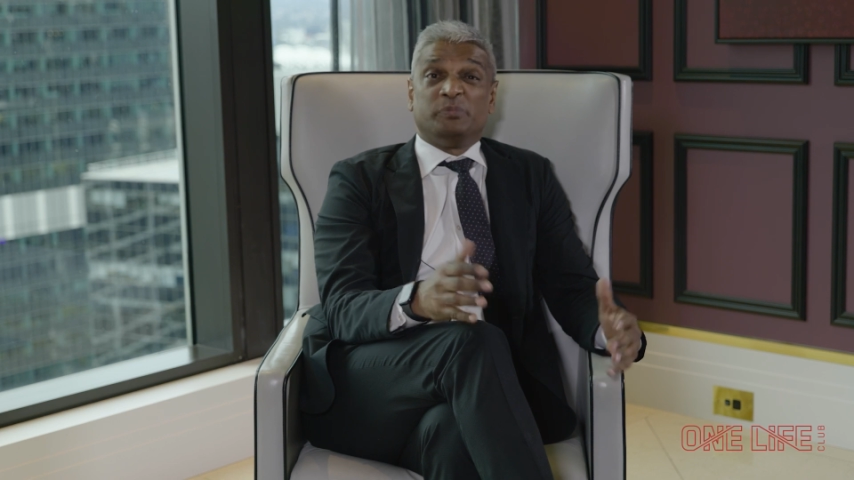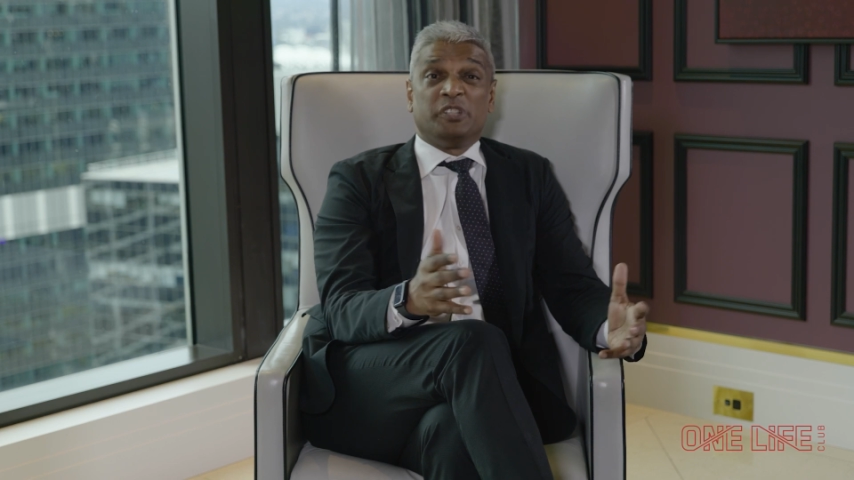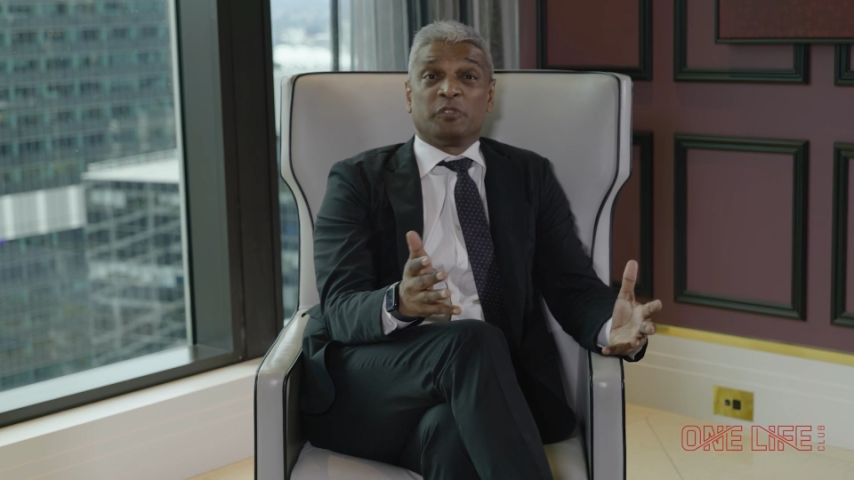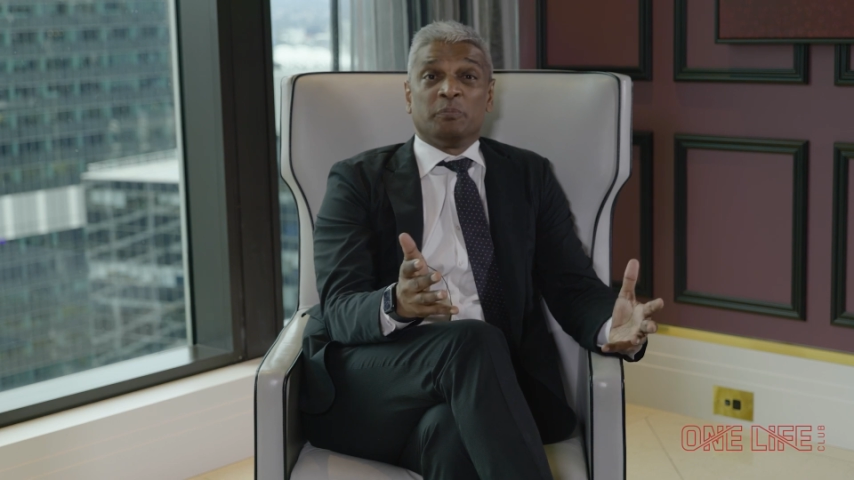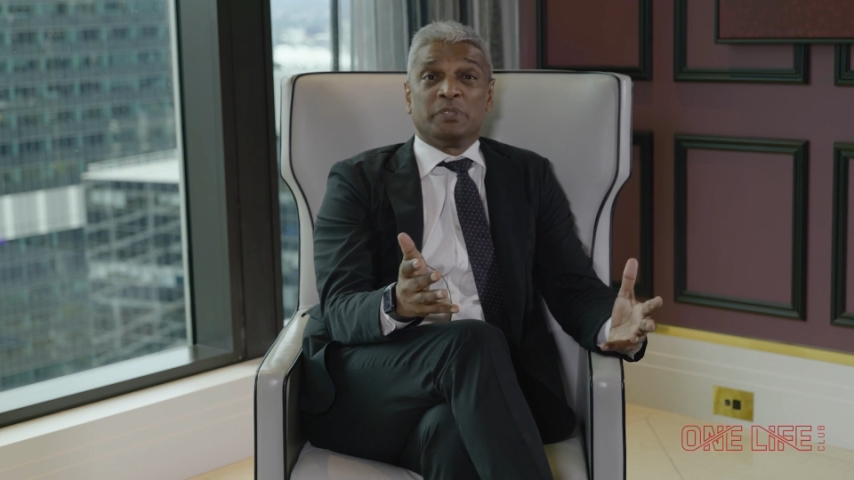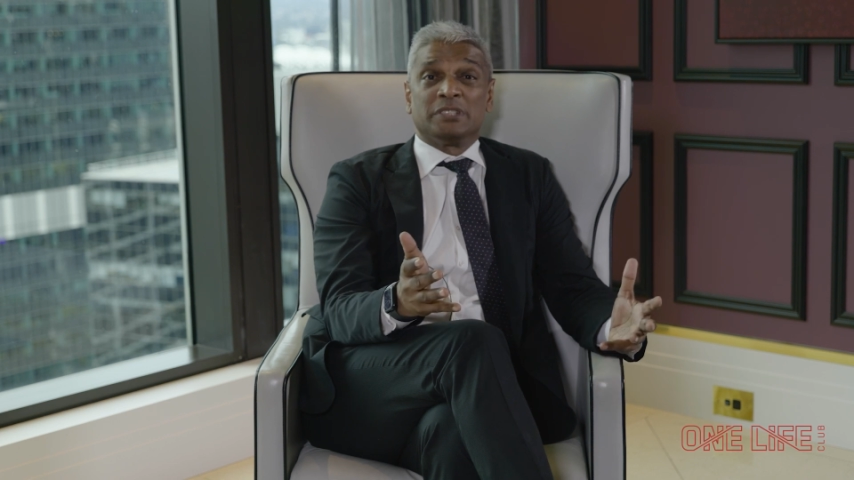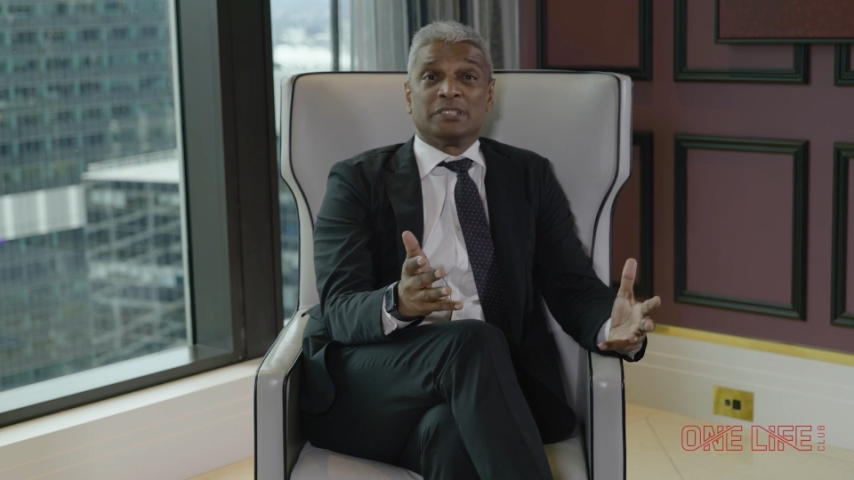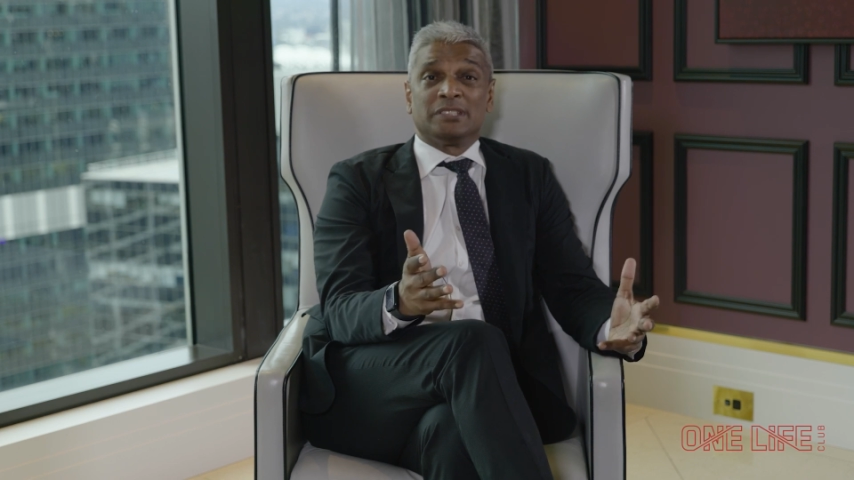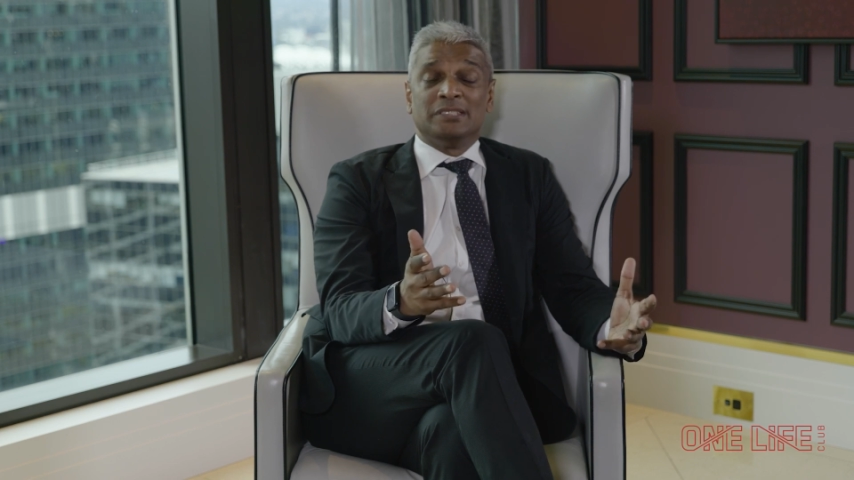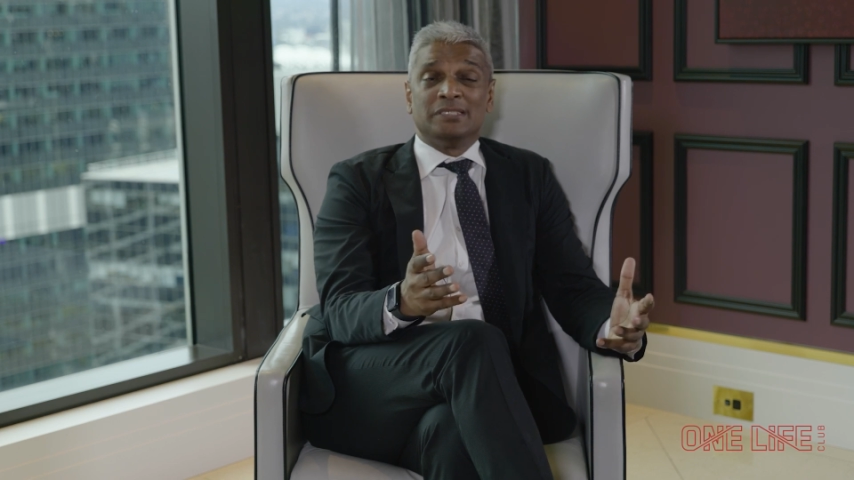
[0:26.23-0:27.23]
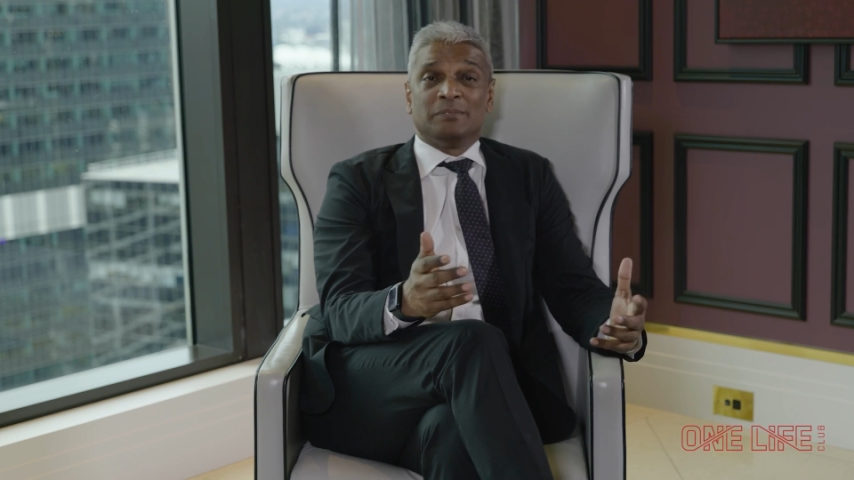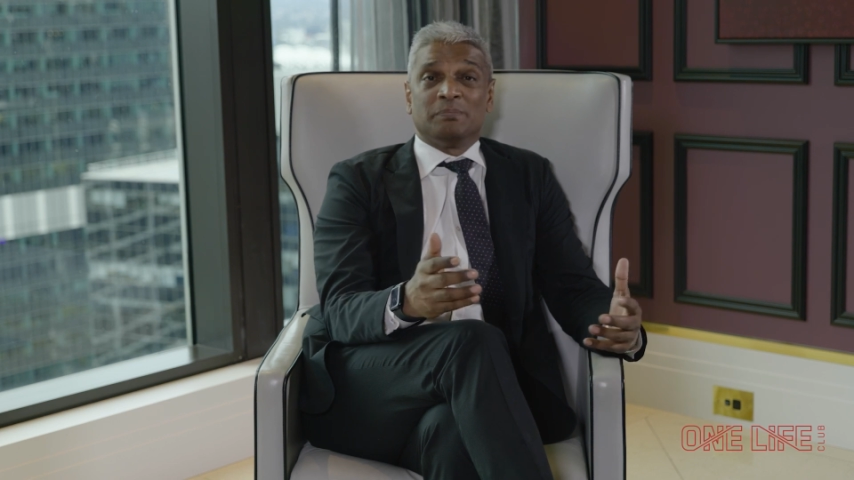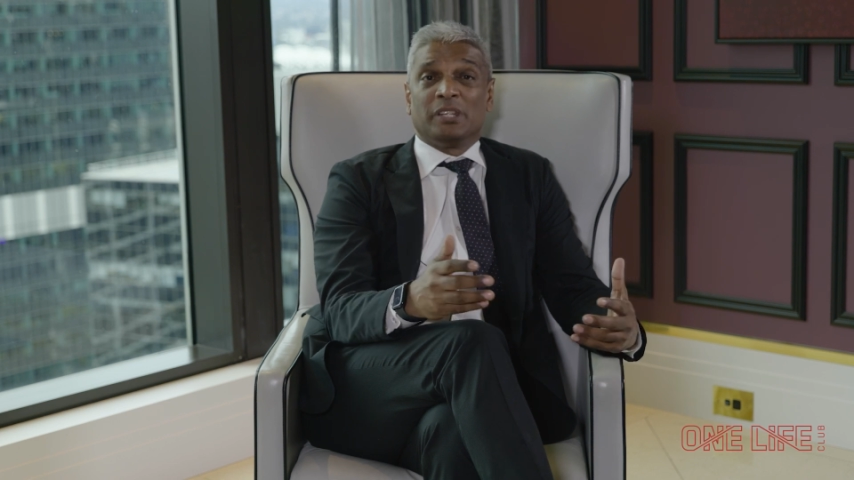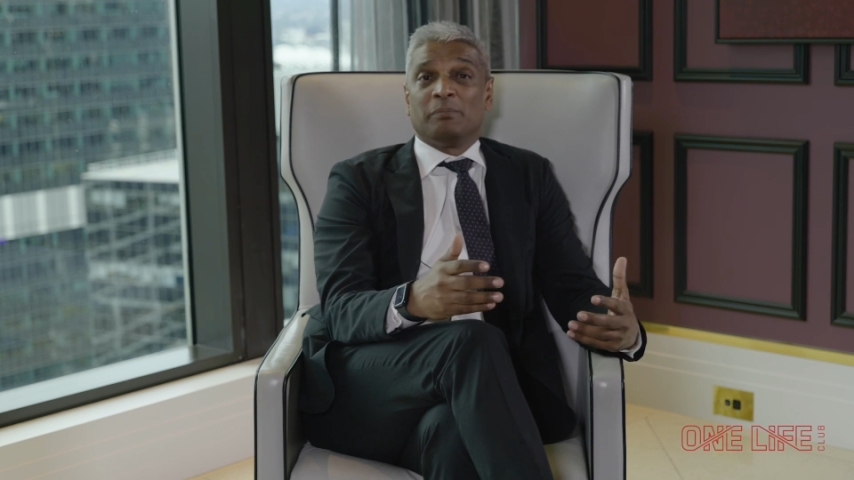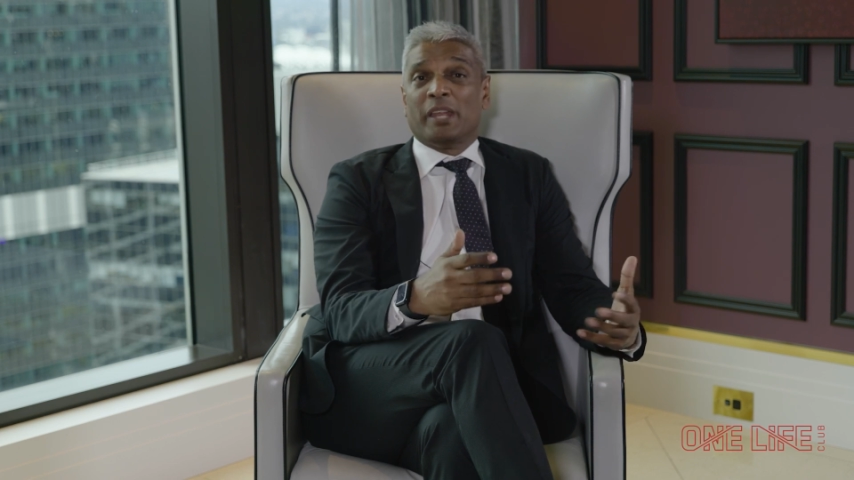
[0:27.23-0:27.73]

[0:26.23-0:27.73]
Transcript: different businesses and being